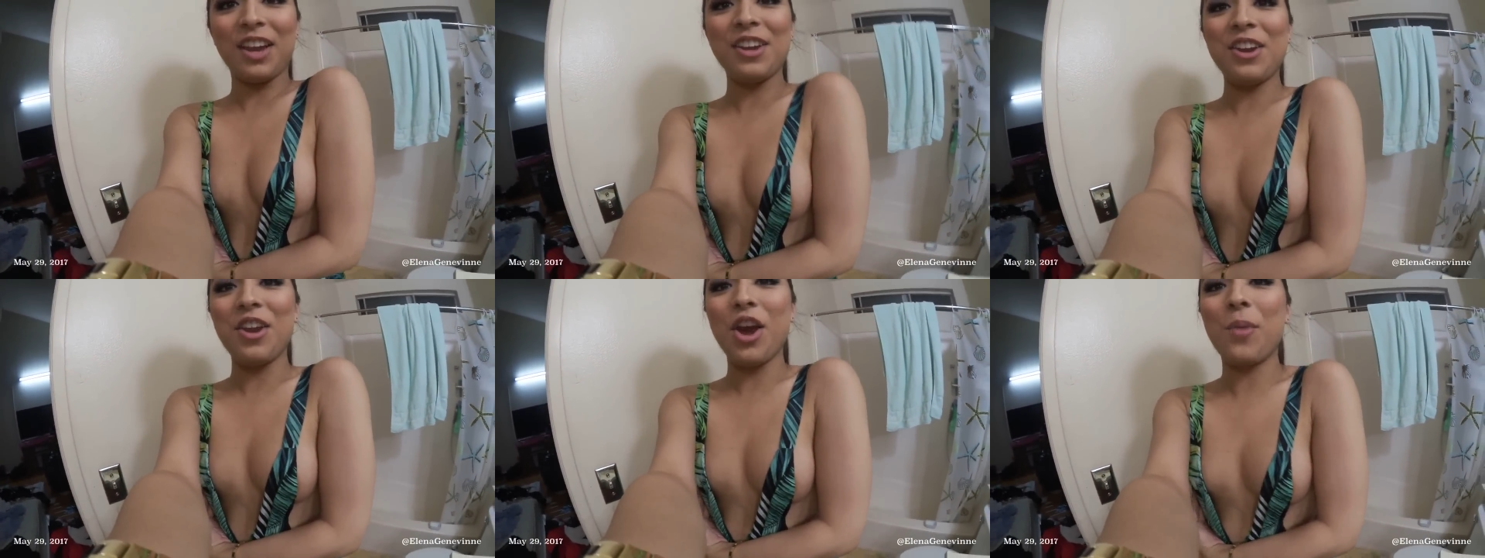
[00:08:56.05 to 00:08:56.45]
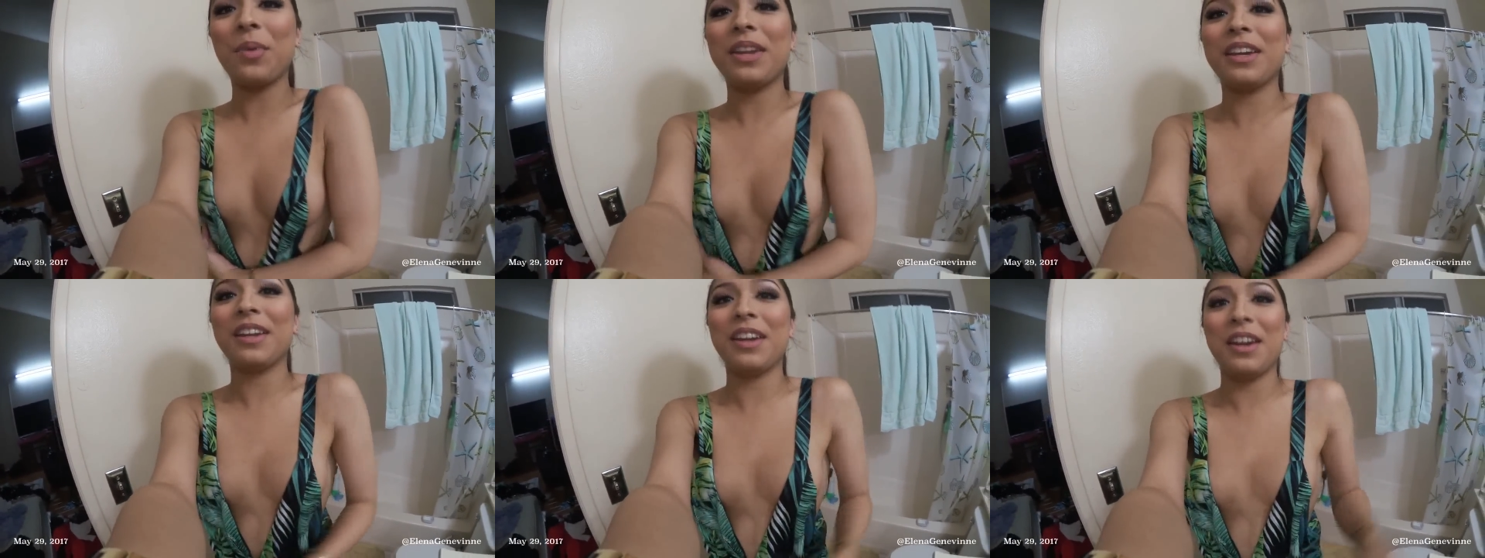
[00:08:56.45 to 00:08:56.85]
I know I'm
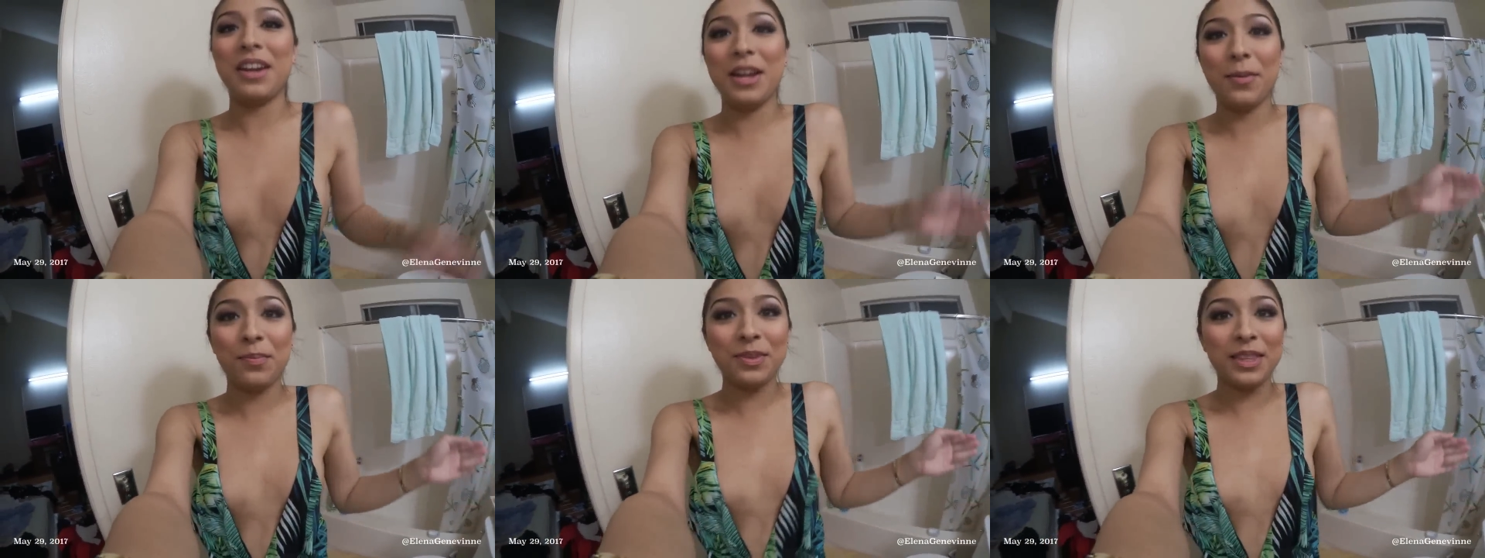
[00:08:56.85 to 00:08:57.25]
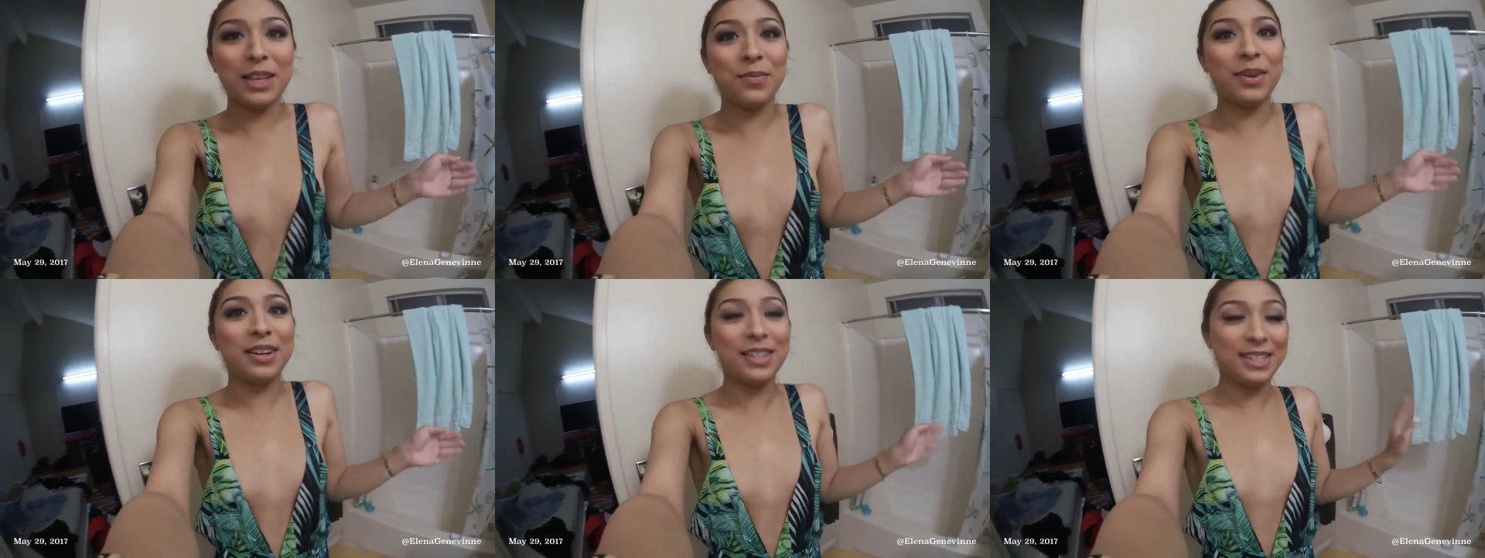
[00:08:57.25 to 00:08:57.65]
gonna get a nip
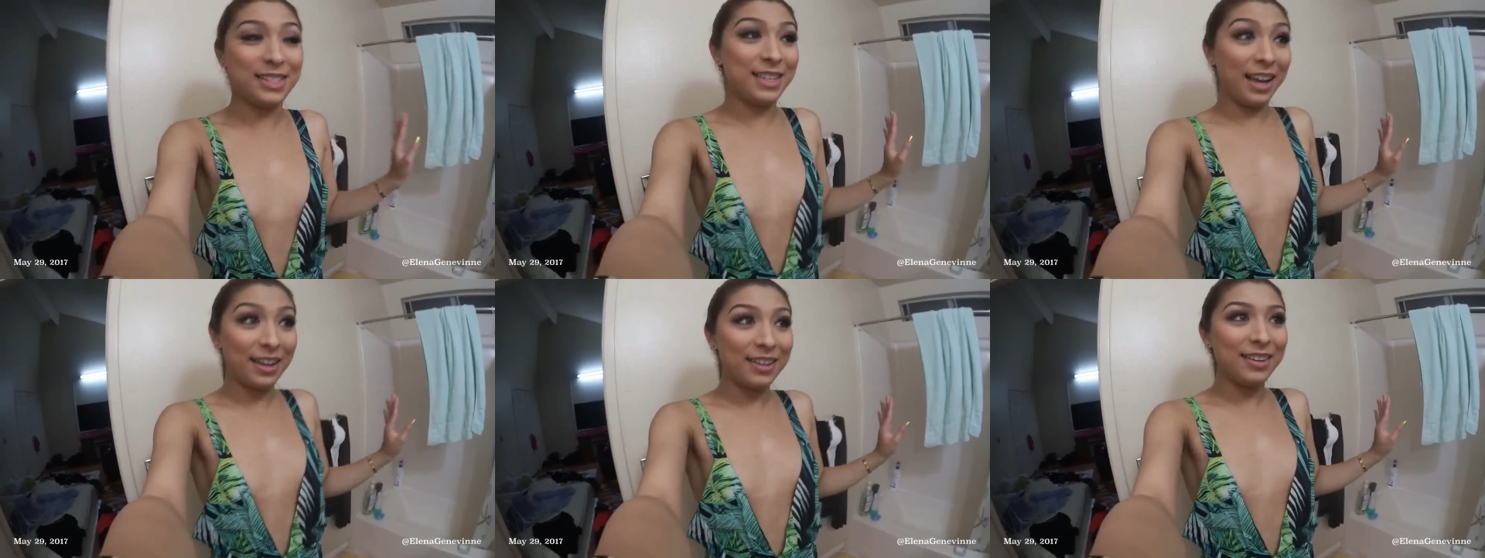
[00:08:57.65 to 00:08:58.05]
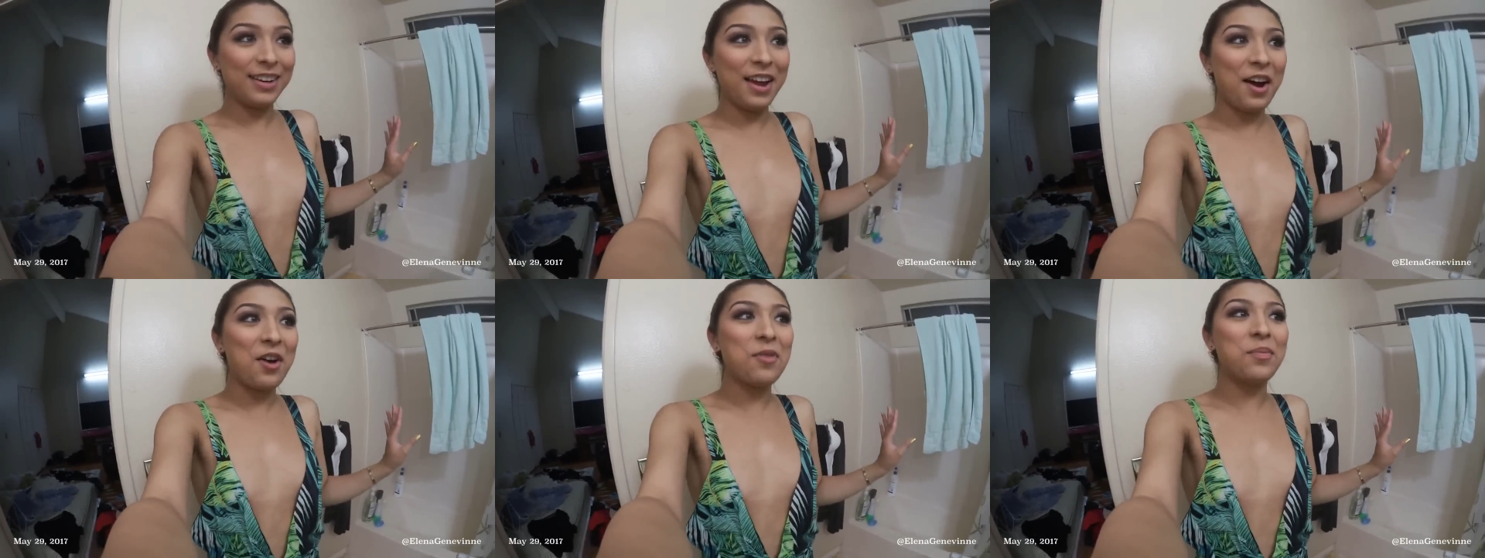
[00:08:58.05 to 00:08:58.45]
slip any second
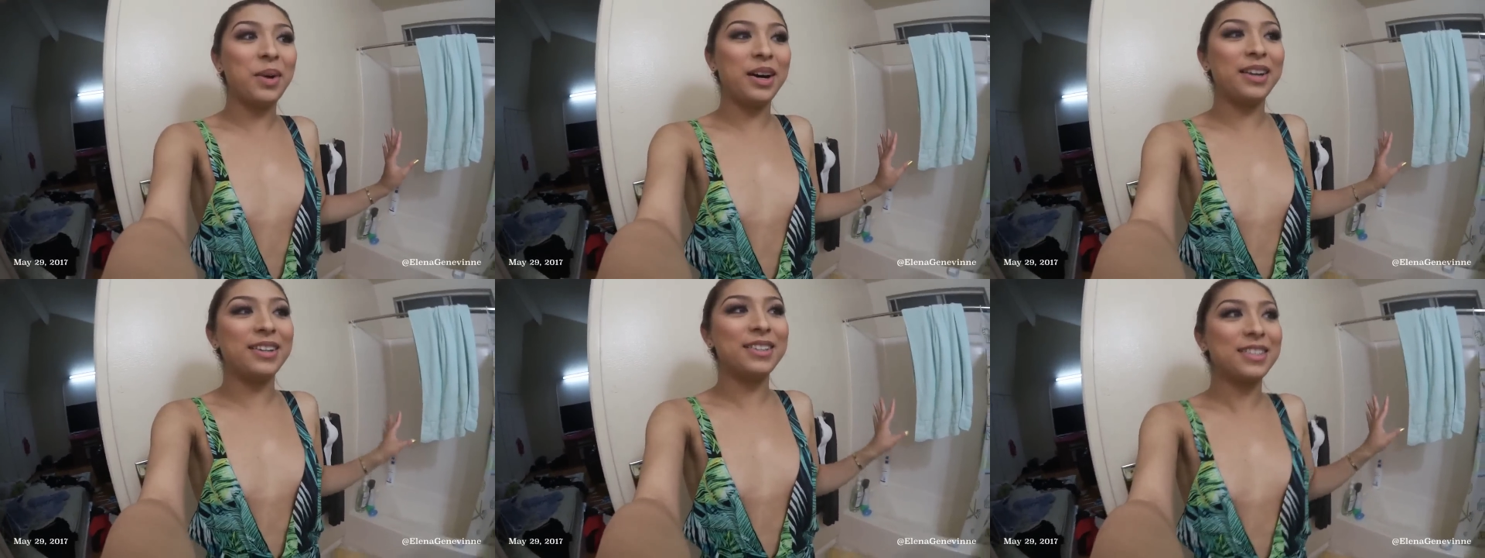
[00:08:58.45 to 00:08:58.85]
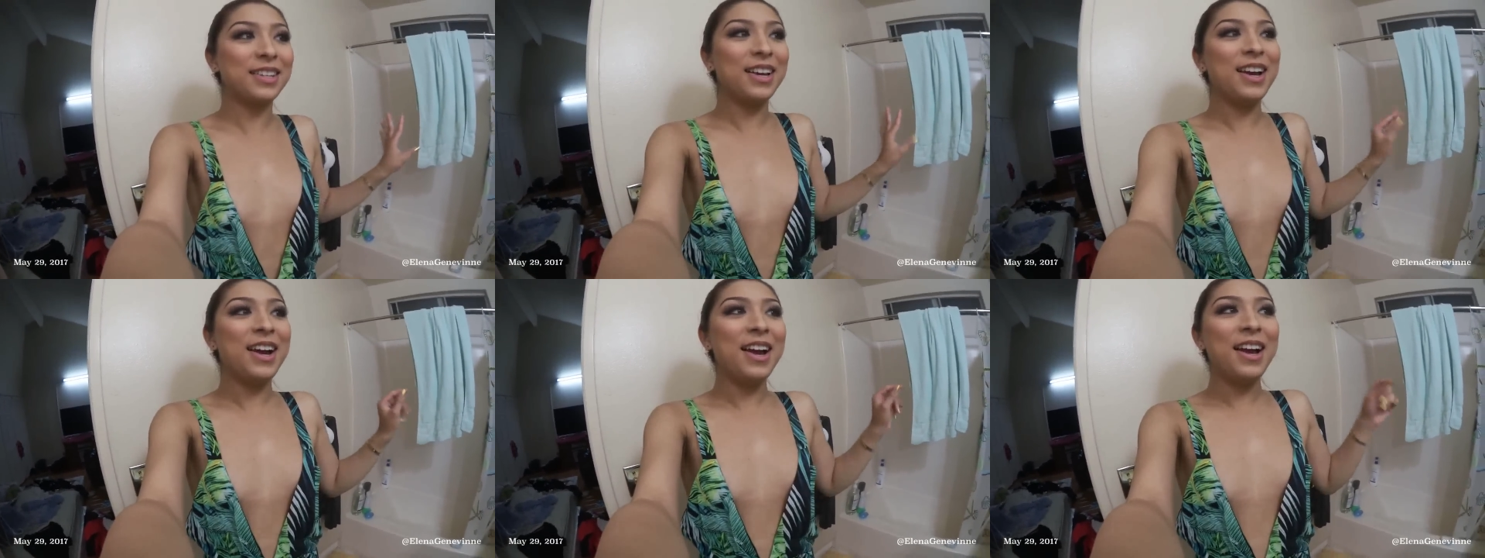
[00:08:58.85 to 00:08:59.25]
now,
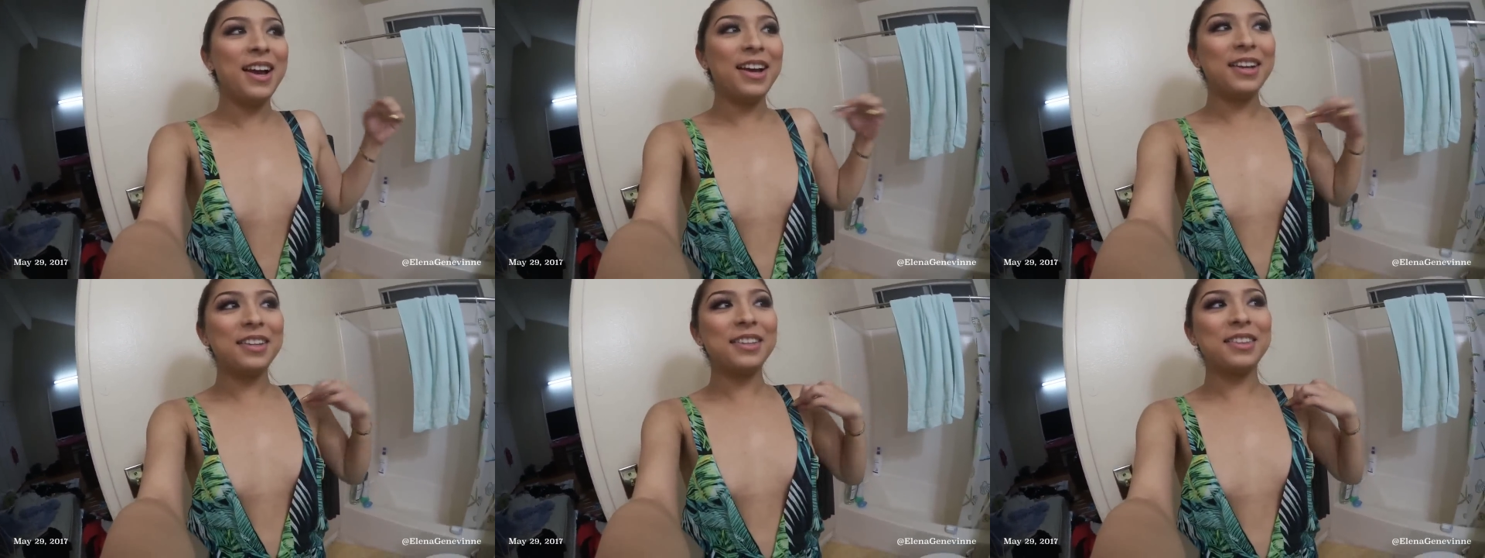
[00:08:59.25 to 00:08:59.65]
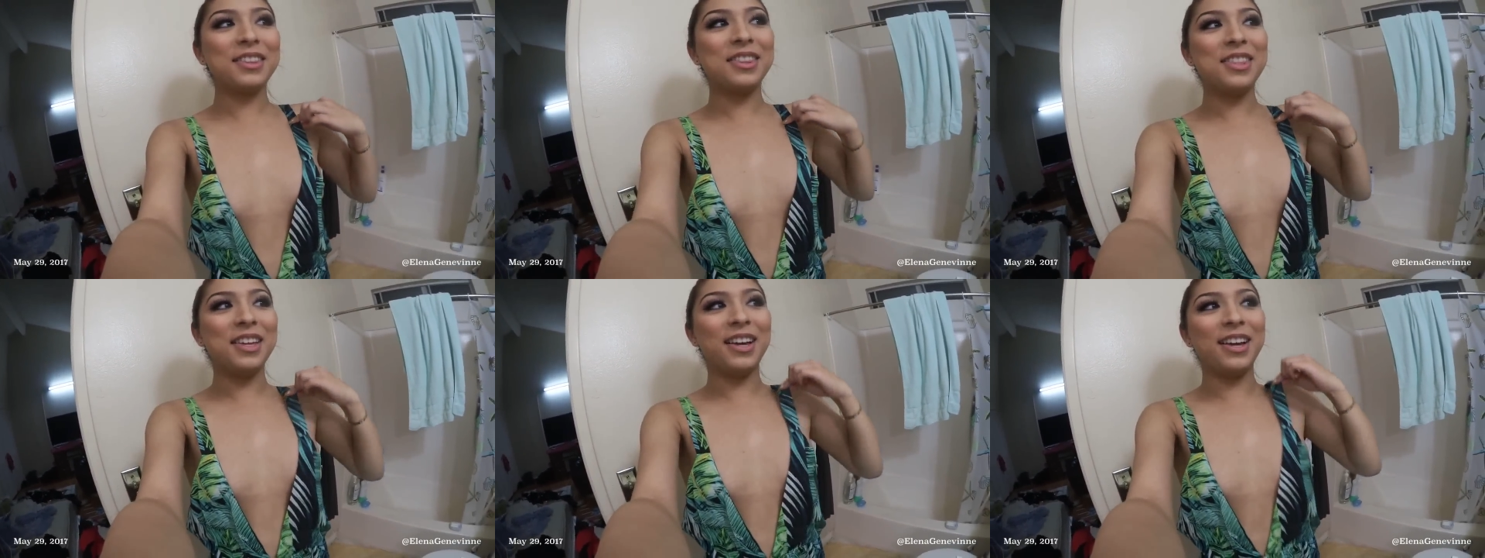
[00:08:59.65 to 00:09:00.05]
but
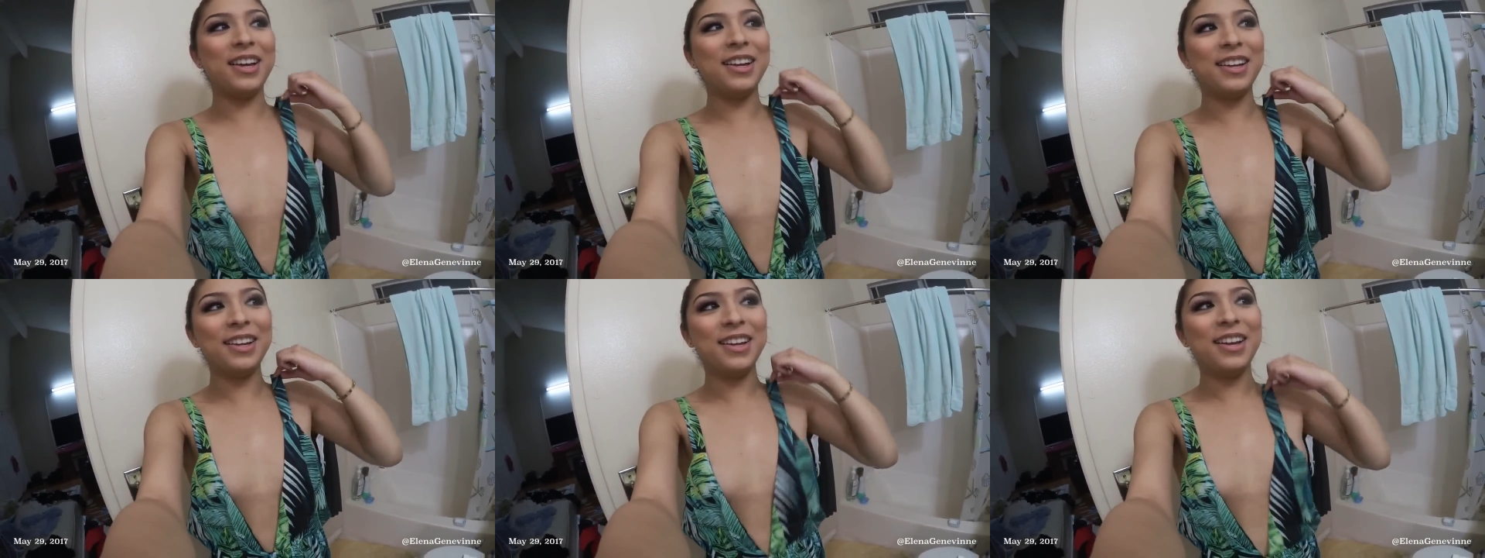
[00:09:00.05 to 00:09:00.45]
the